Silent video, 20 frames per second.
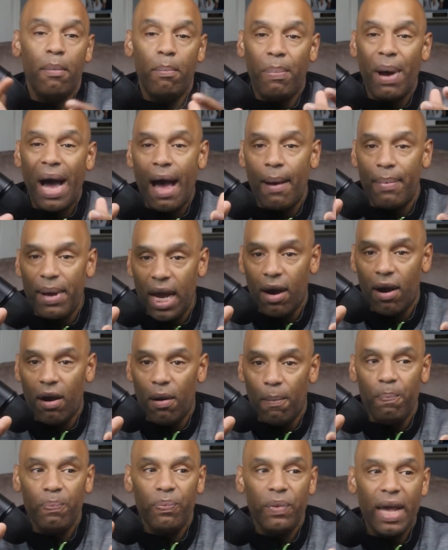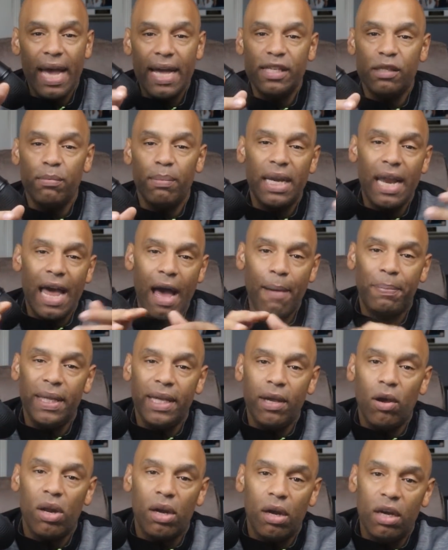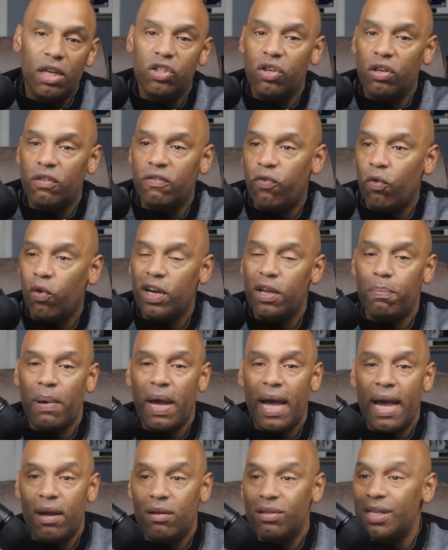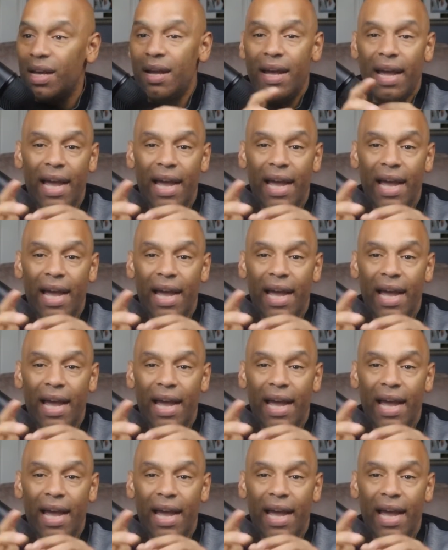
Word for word: Bob Arum has a monopoly on 140 pounds